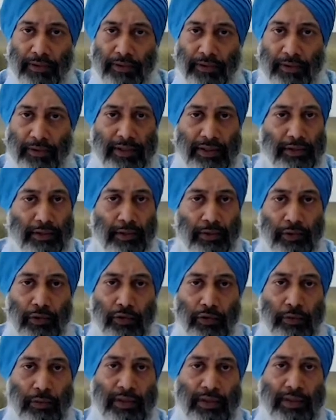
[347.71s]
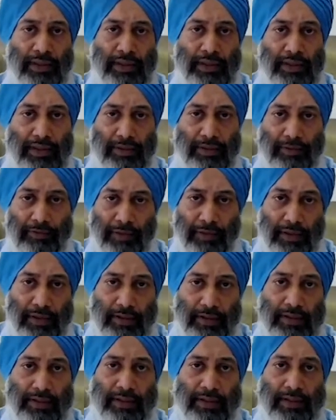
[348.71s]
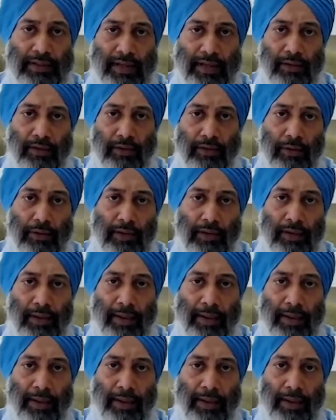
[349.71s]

So there's no human interface at all.